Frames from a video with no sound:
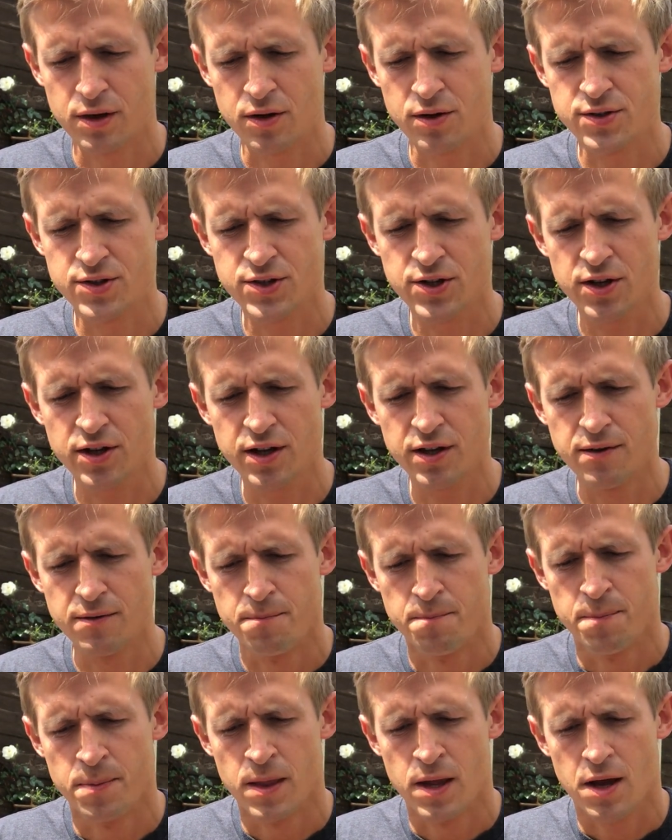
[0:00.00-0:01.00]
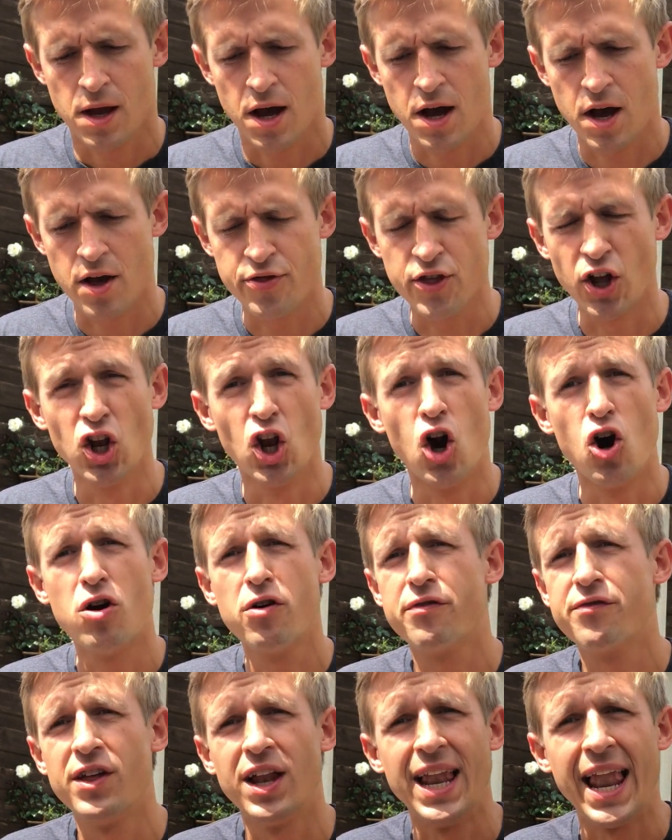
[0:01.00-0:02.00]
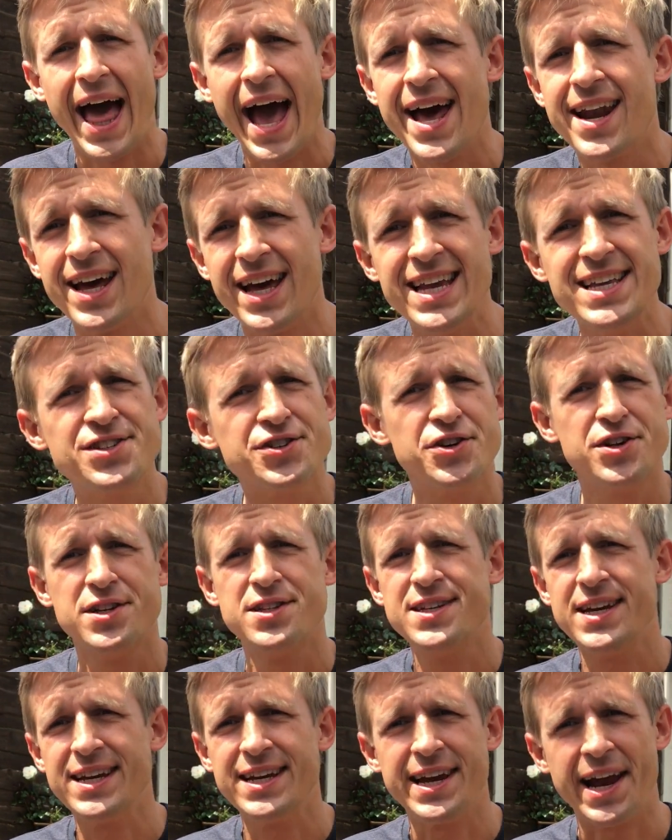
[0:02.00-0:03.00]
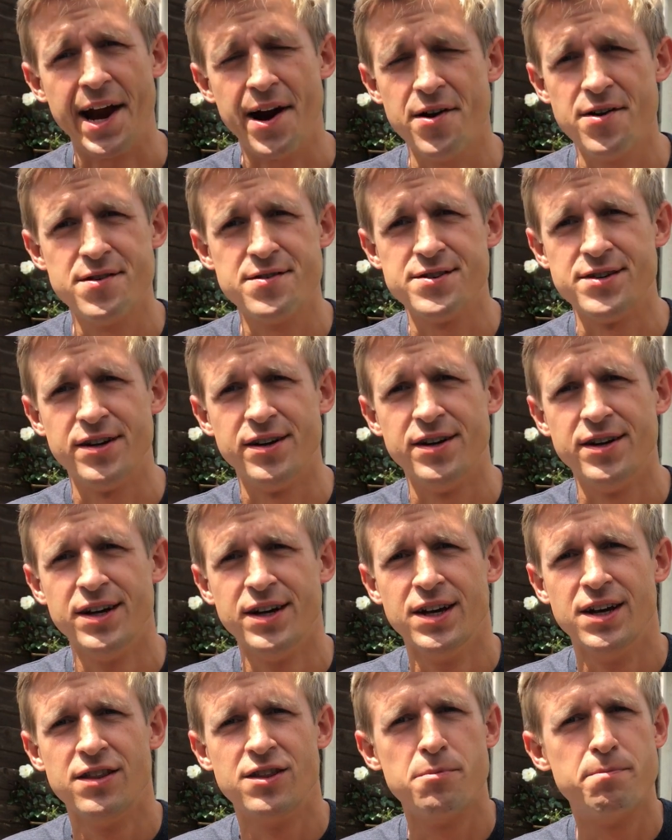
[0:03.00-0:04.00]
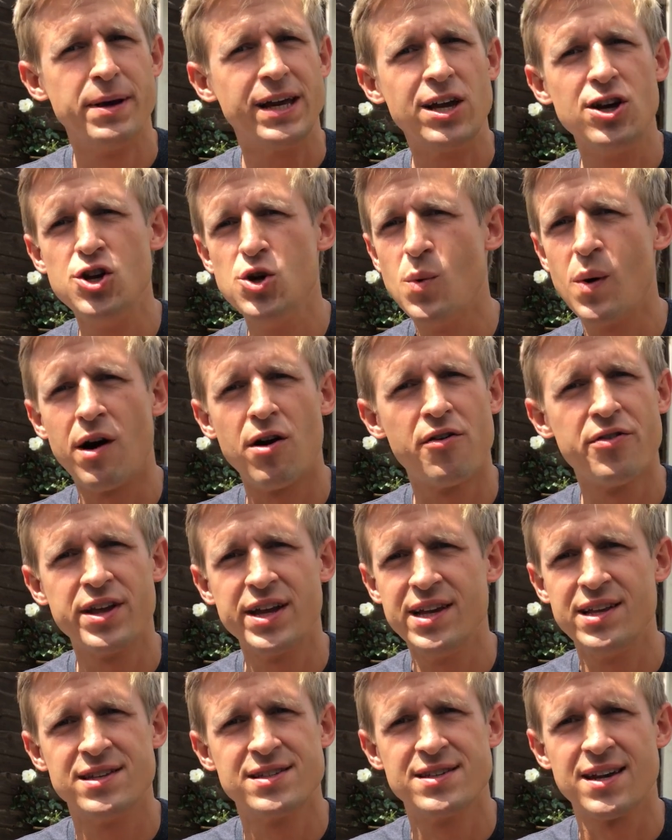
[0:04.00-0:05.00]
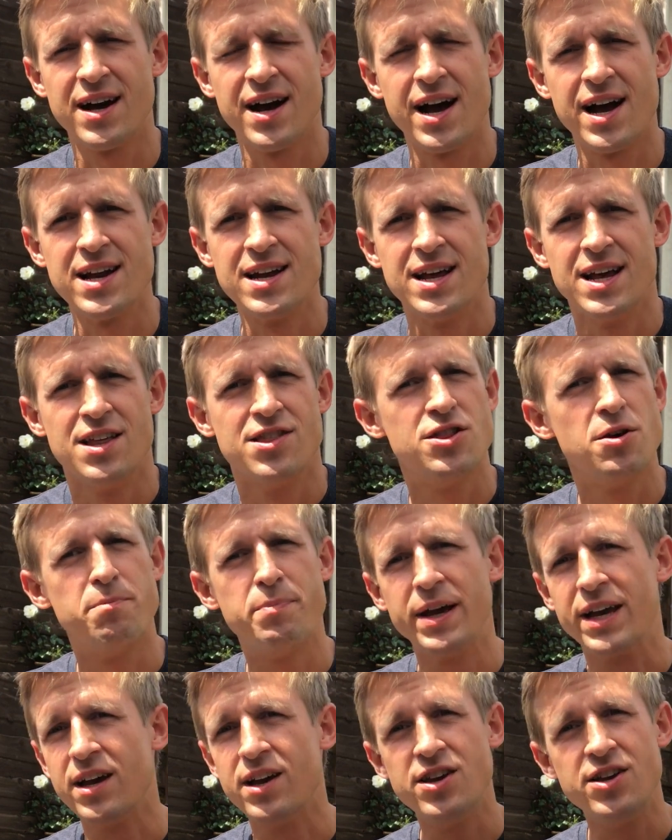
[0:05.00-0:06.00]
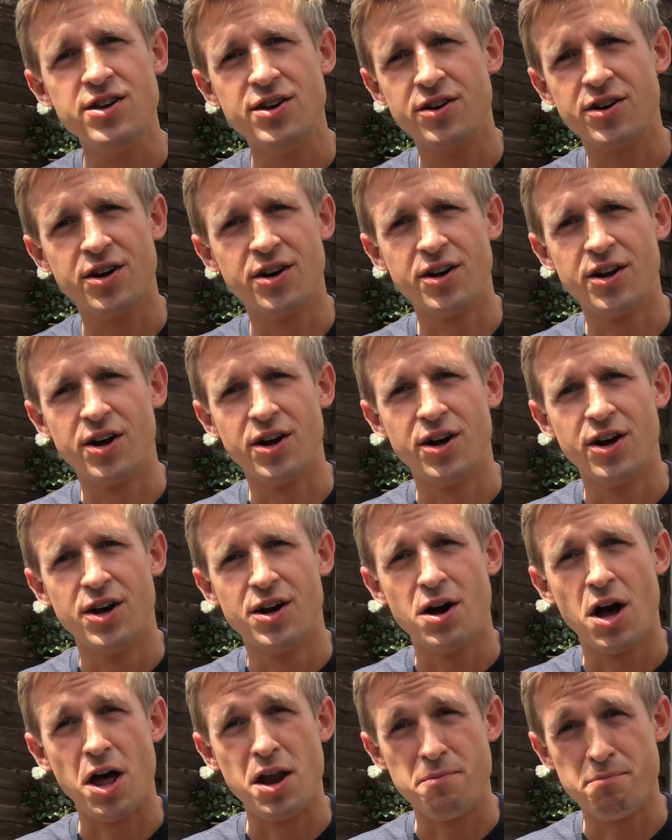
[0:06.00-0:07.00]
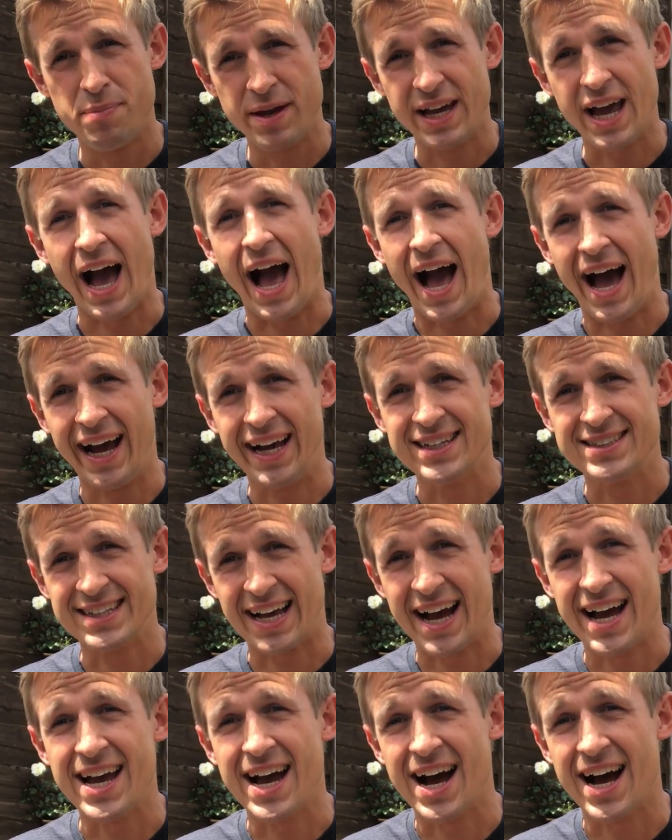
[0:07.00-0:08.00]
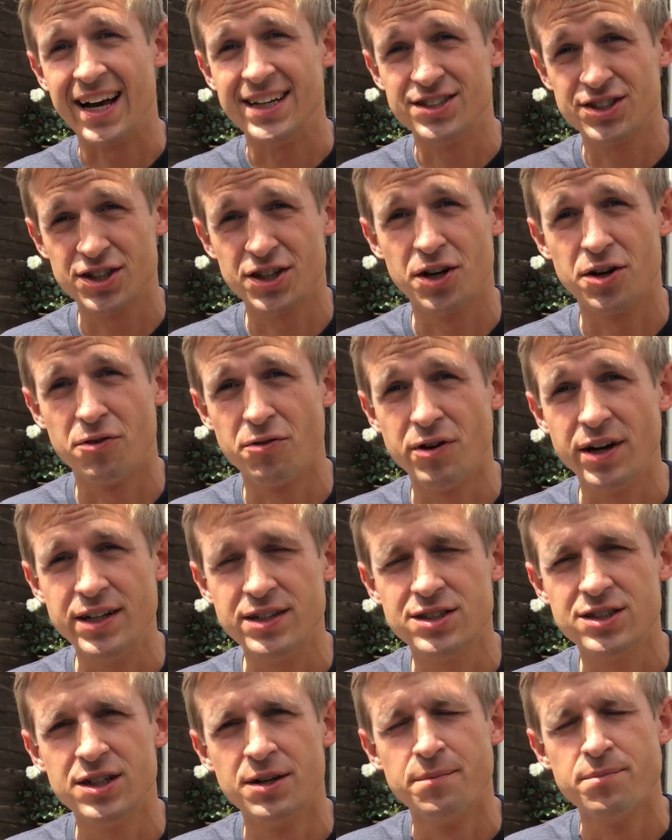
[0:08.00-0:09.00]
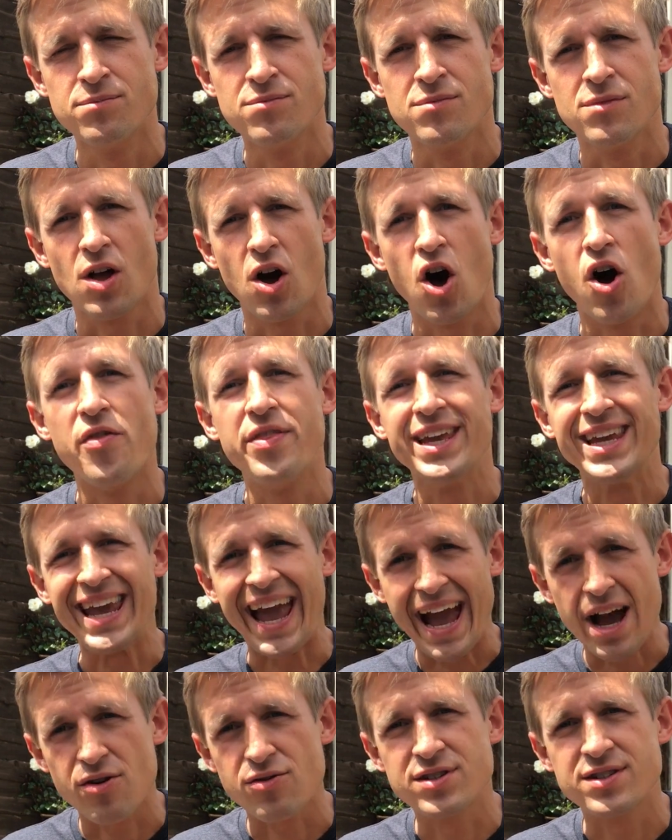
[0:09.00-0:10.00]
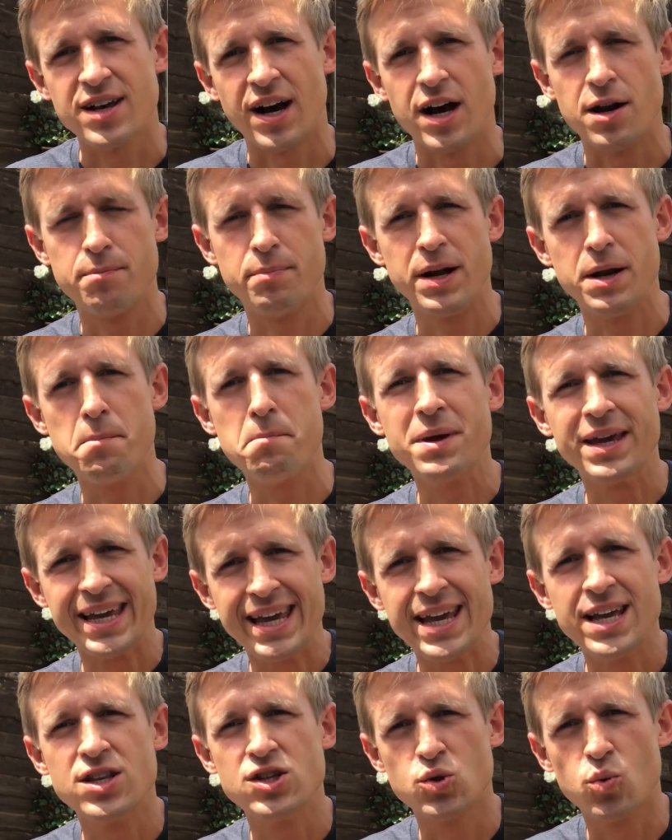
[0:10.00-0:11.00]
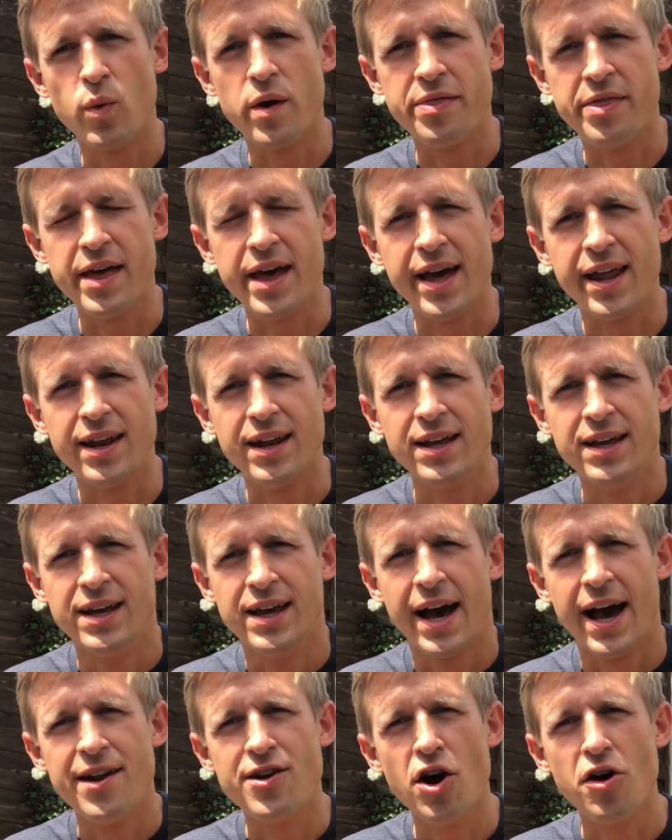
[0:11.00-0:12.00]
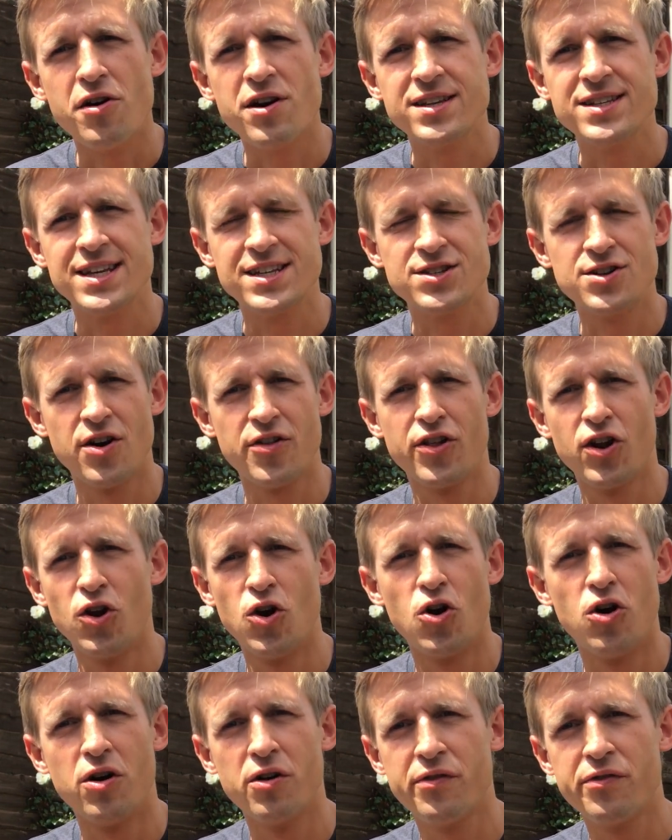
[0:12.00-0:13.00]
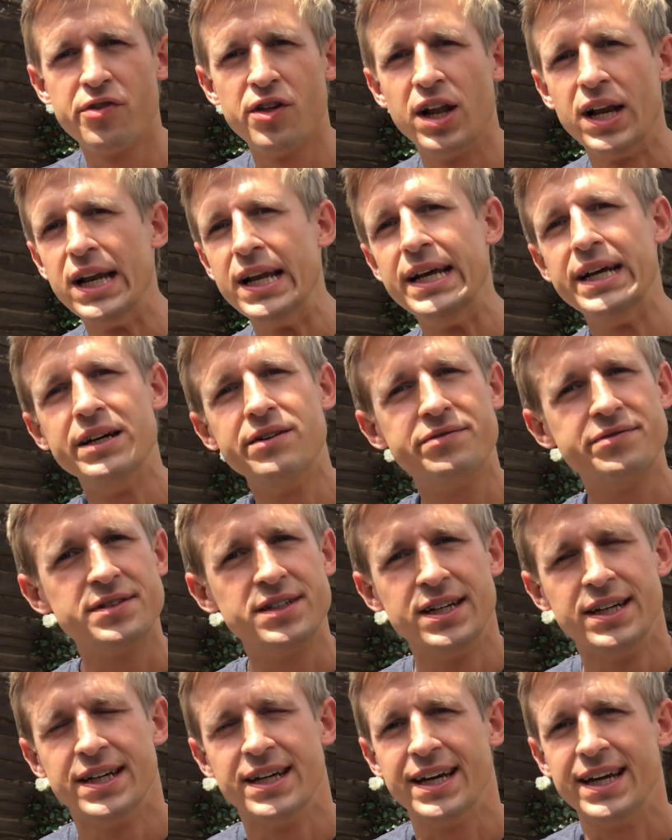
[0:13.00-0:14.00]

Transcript: concerning the law of the ladder. It's going to take character. The bigger you are on the inside, the bigger you're going to, and bigger heights, higher heights you're going to reach on the outside, but it begins within. And notice it's not the law of the lift,